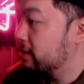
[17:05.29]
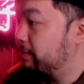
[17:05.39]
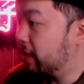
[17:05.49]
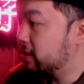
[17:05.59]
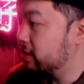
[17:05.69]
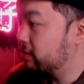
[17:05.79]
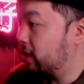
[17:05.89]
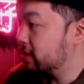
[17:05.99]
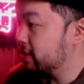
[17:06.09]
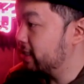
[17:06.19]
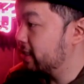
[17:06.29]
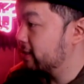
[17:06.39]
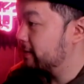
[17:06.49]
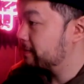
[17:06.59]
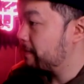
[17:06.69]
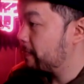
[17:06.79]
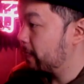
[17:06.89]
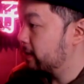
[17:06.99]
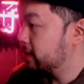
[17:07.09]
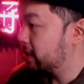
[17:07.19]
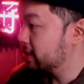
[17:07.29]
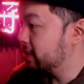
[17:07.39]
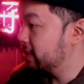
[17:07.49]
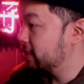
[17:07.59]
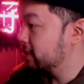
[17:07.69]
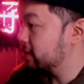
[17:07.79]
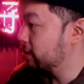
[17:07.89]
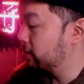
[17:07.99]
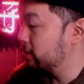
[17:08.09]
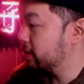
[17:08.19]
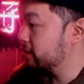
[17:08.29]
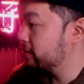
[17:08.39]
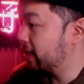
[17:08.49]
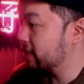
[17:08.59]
Back to De Rossi. Totti still hold on to it.